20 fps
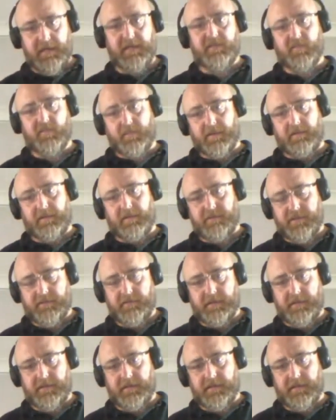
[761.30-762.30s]
need to be
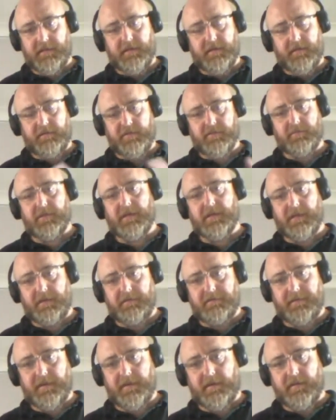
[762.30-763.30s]
restricted. To give you some
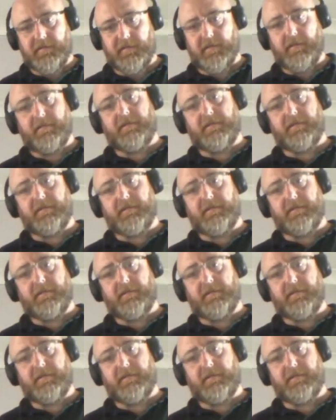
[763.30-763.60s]
key figures,